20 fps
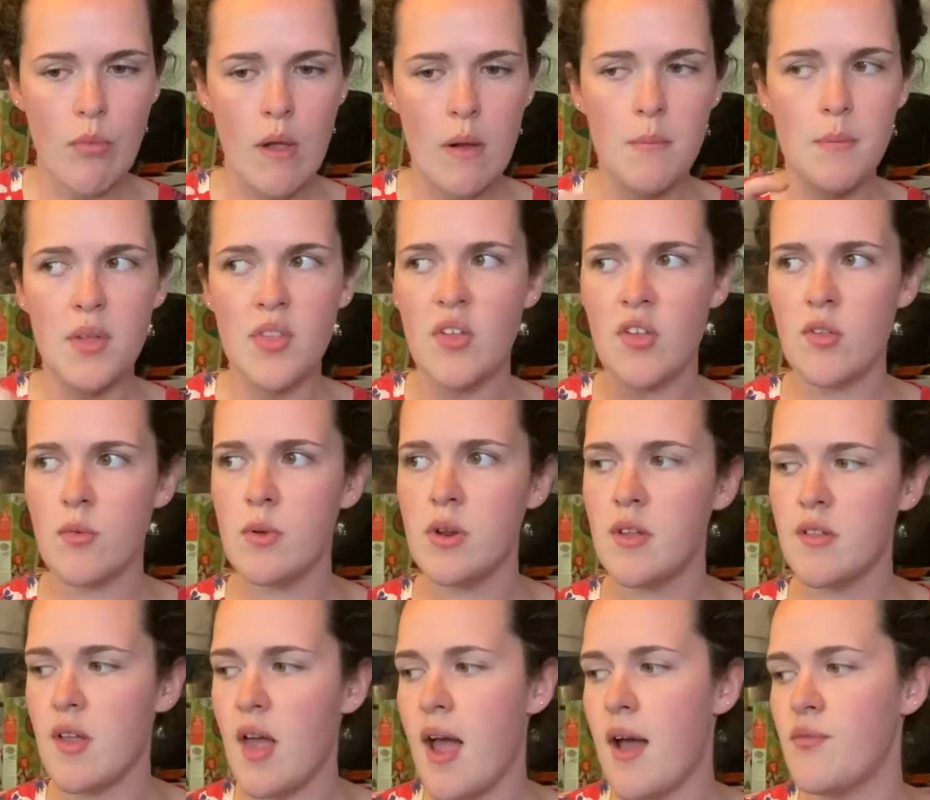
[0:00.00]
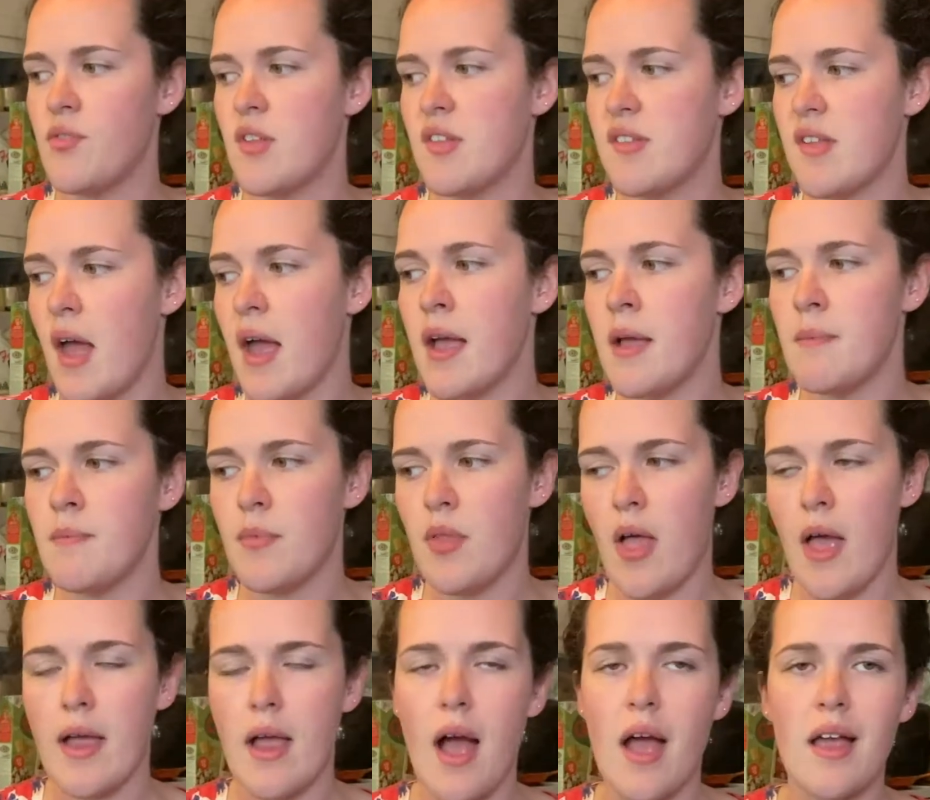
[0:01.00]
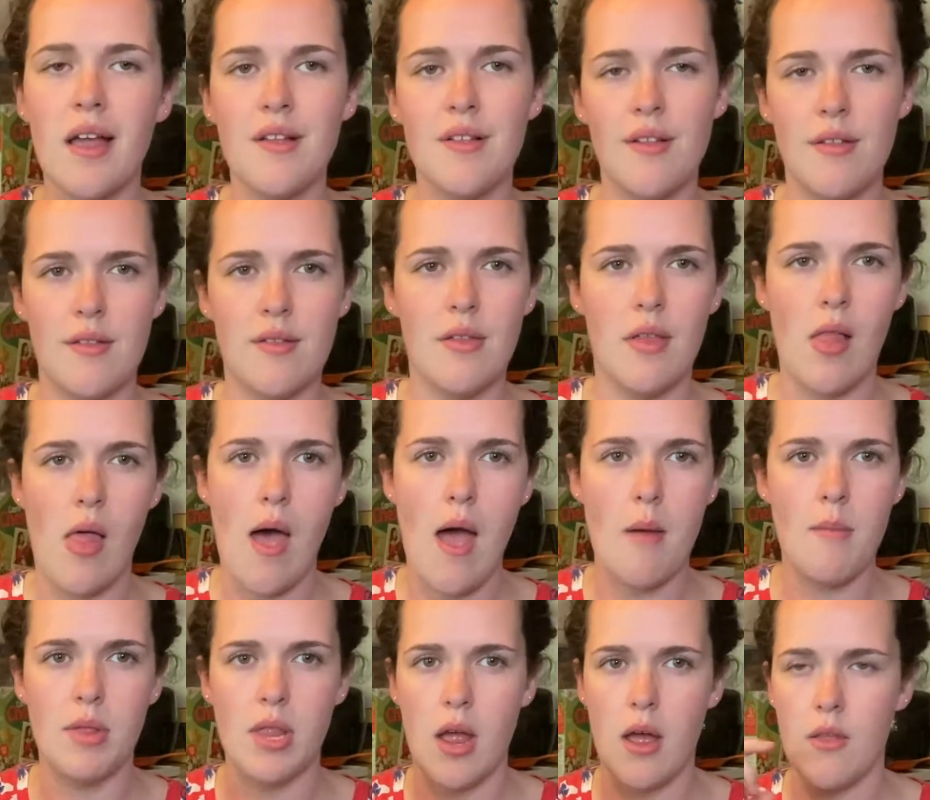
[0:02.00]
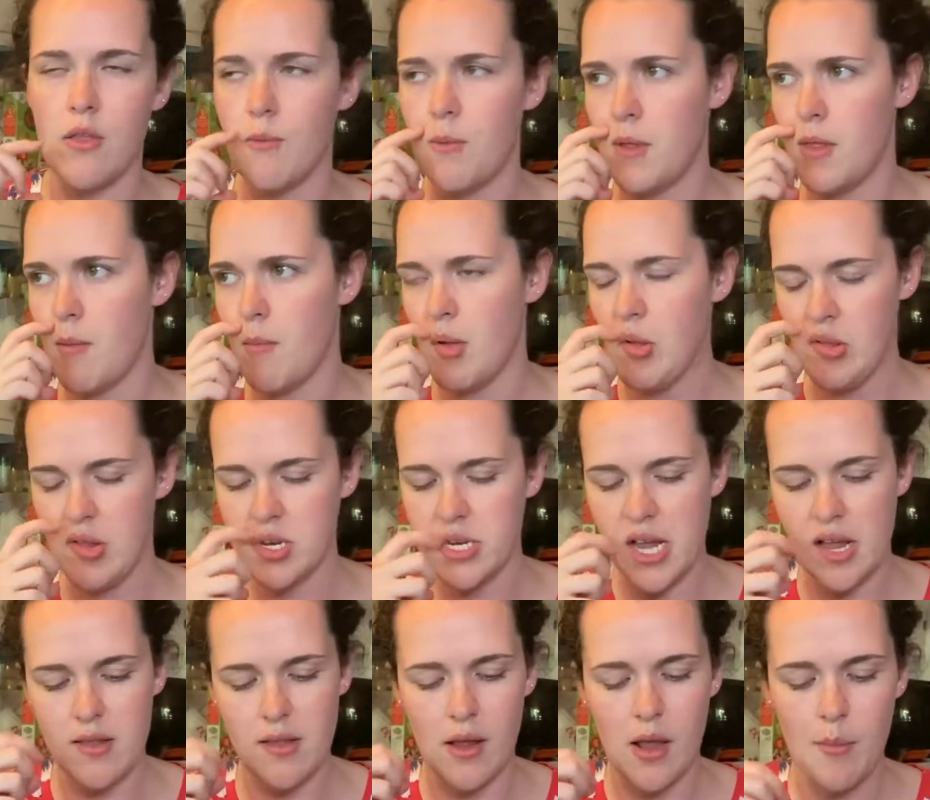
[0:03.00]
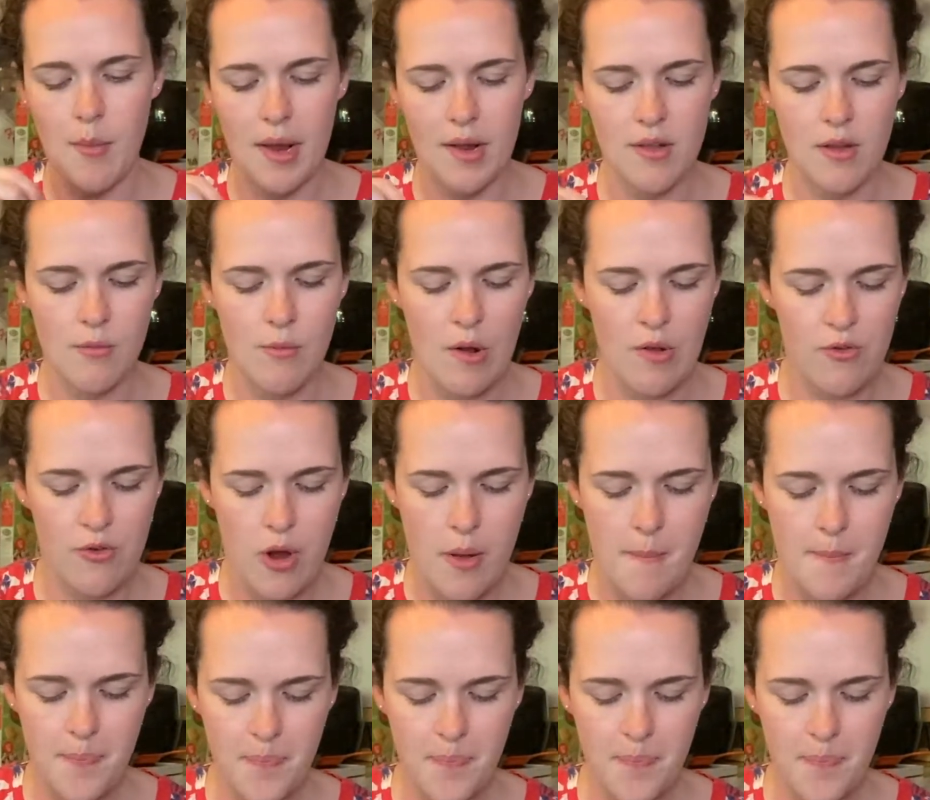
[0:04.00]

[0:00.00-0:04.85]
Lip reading: But this one doesn't have the same, like, I guess it's the lime in the other one that makes it taste like a Mexican restaurant.